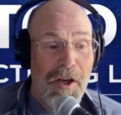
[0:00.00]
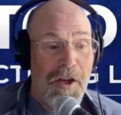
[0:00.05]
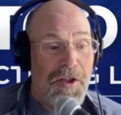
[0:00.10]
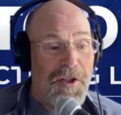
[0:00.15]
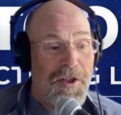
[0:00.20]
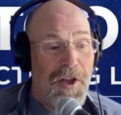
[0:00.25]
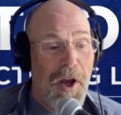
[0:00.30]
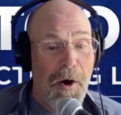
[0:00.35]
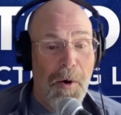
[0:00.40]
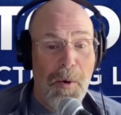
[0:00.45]

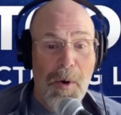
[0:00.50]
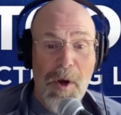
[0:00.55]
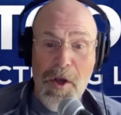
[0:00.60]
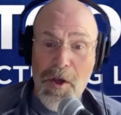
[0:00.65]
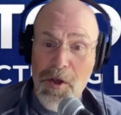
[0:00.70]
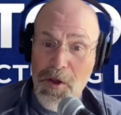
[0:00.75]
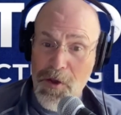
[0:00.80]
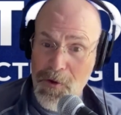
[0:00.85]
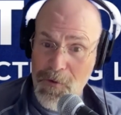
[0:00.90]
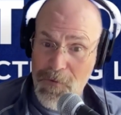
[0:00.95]
So
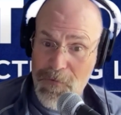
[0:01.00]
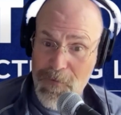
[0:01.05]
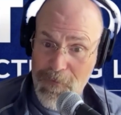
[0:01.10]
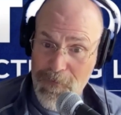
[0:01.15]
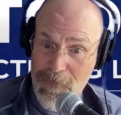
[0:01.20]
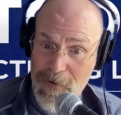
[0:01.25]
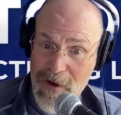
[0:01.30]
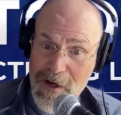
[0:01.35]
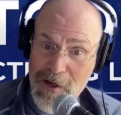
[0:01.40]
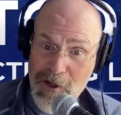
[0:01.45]
you've
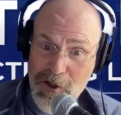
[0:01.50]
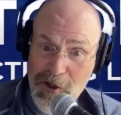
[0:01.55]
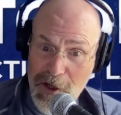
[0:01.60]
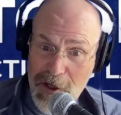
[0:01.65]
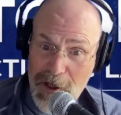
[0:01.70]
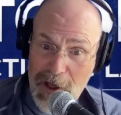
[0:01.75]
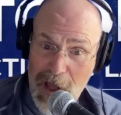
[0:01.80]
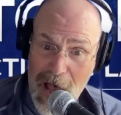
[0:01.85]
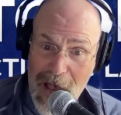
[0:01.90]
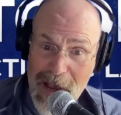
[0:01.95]
finished a
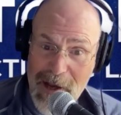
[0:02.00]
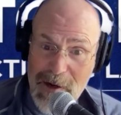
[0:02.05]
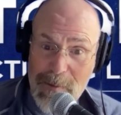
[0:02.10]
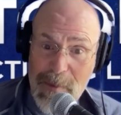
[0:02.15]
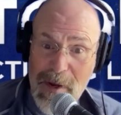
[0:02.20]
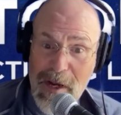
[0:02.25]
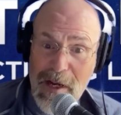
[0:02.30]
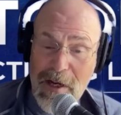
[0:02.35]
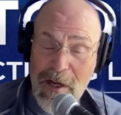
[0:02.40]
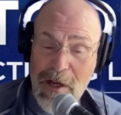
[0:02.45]
client
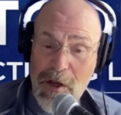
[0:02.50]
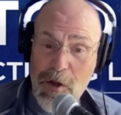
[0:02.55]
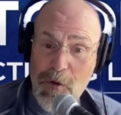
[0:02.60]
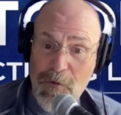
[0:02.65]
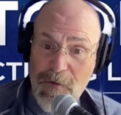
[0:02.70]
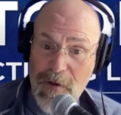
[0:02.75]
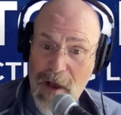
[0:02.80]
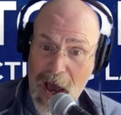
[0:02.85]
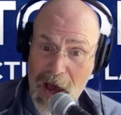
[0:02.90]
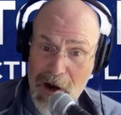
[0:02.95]
meeting,
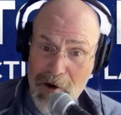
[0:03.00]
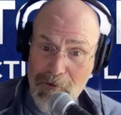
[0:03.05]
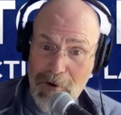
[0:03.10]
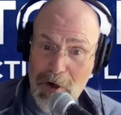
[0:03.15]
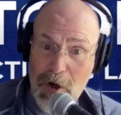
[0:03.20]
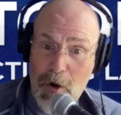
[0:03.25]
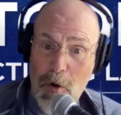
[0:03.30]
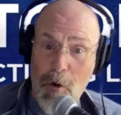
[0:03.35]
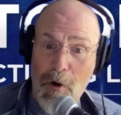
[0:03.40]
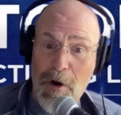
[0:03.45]
you've got a
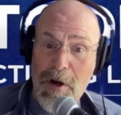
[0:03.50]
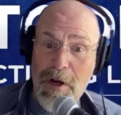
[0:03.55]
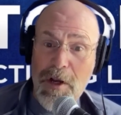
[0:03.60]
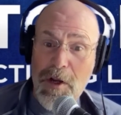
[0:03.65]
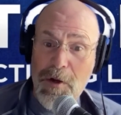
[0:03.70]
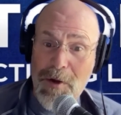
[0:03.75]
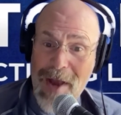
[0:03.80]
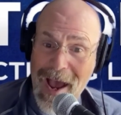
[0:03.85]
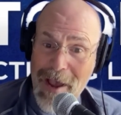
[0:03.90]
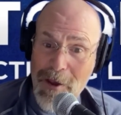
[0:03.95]

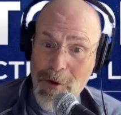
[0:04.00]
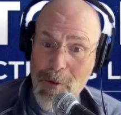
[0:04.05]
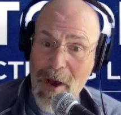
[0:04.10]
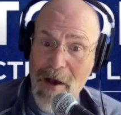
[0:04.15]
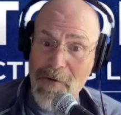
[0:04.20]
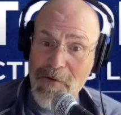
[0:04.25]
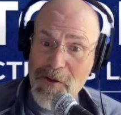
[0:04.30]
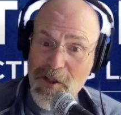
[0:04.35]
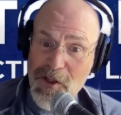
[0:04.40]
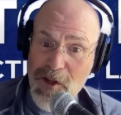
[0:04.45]
recording, now you
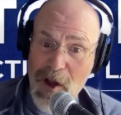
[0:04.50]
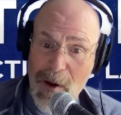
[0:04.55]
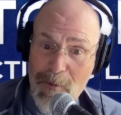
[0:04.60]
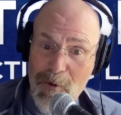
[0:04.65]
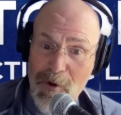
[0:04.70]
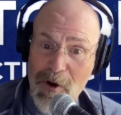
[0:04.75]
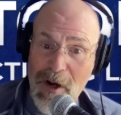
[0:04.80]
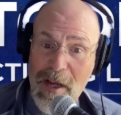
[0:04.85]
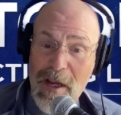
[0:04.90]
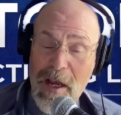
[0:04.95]
have a
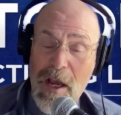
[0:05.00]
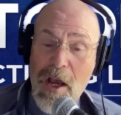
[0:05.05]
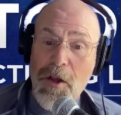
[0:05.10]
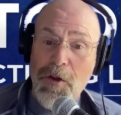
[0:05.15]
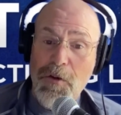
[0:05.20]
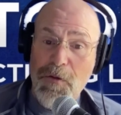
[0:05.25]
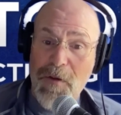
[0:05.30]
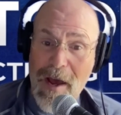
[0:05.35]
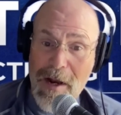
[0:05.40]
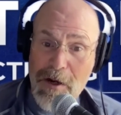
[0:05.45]
summary,
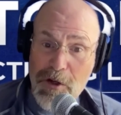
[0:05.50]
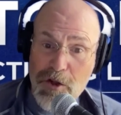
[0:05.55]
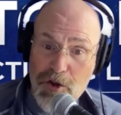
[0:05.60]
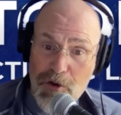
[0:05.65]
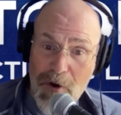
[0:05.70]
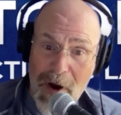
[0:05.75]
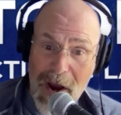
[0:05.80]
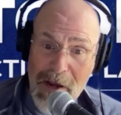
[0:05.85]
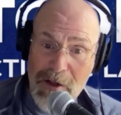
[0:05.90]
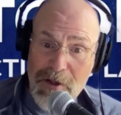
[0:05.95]
you've got a
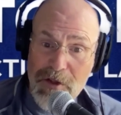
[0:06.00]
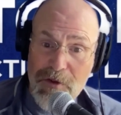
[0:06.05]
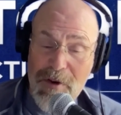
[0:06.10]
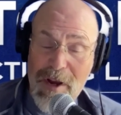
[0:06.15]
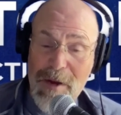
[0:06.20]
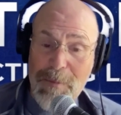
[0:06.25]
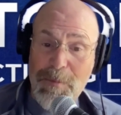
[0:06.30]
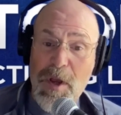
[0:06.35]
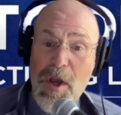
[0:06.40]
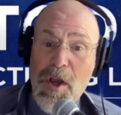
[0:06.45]

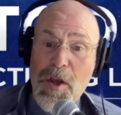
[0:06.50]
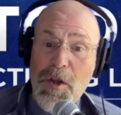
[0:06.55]
transcript,